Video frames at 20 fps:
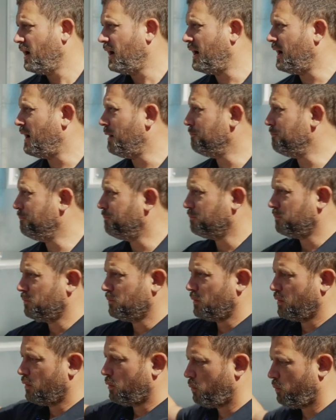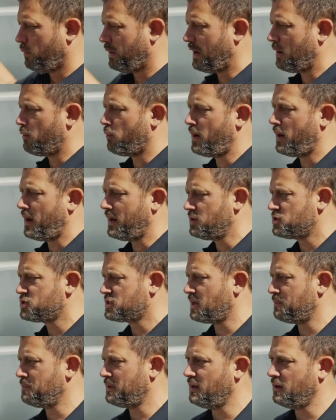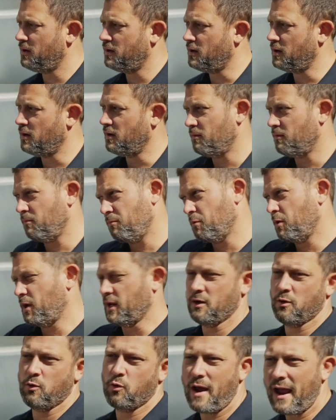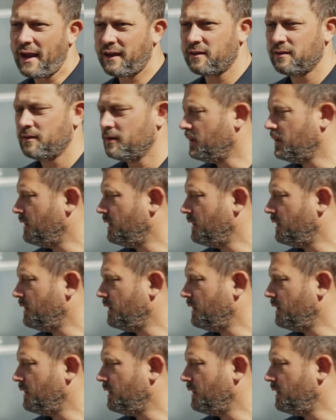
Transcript: Um, we arrange them here in a, in a rack.